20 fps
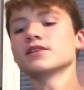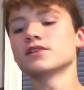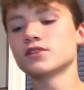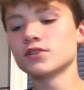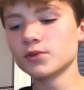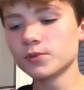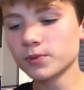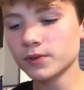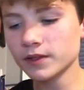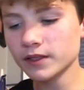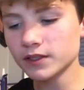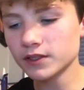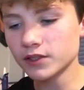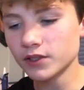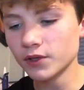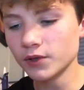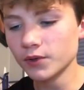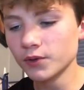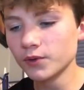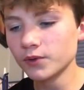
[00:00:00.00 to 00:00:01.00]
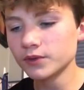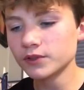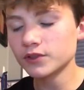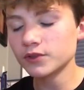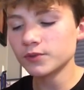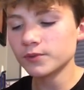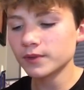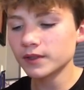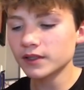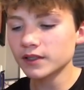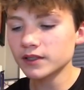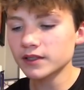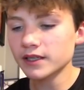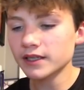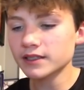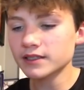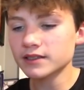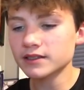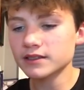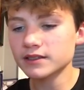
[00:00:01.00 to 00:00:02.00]
Duke the 2? Junior,
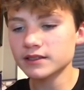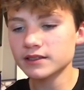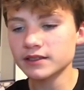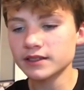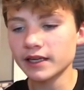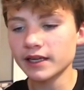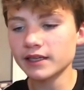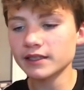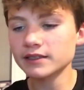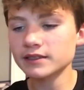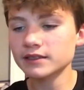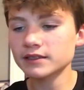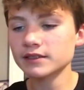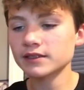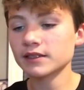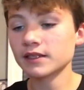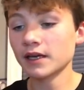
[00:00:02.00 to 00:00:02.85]
that stinks.